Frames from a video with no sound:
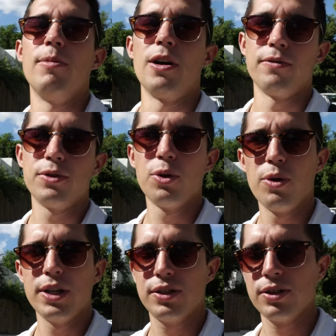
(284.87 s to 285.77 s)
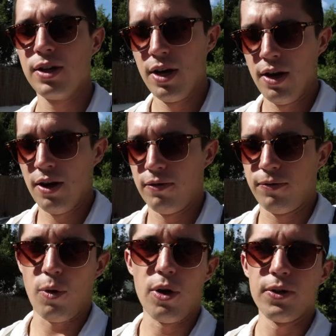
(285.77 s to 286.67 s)
amount of tourists
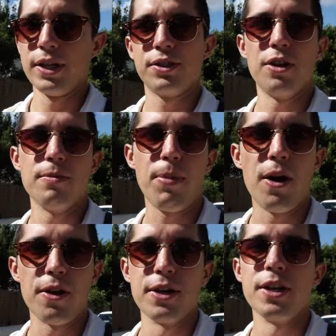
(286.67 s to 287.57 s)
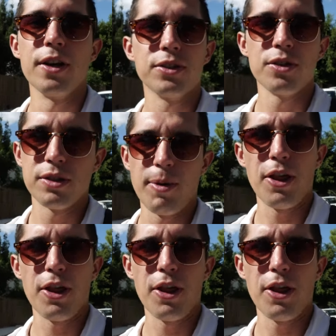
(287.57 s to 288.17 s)
for only a certain part of the year. So there's